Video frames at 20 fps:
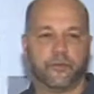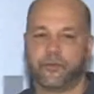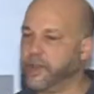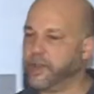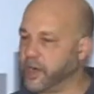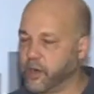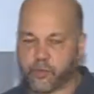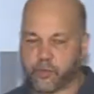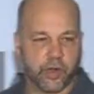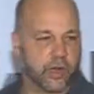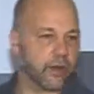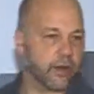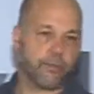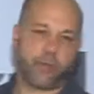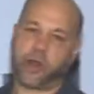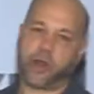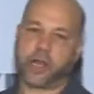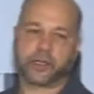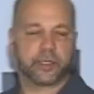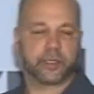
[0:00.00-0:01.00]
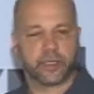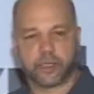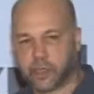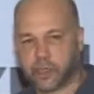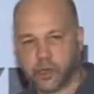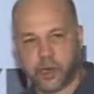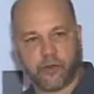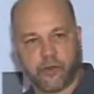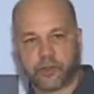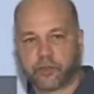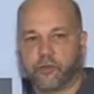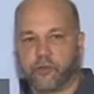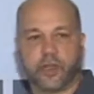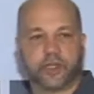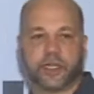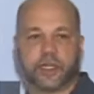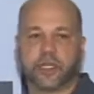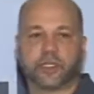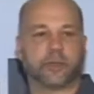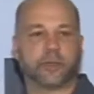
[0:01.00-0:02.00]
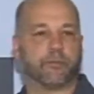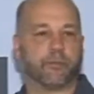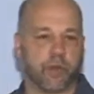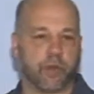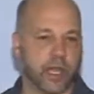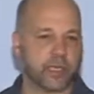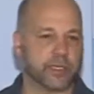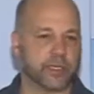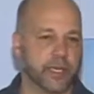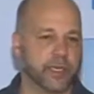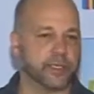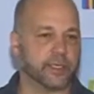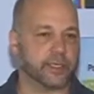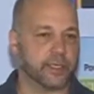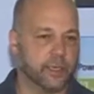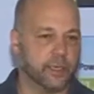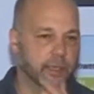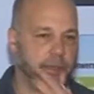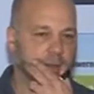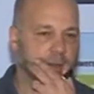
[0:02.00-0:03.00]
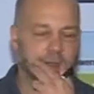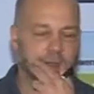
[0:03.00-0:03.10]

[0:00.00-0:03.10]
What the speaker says: fingerprinting process, characterization process.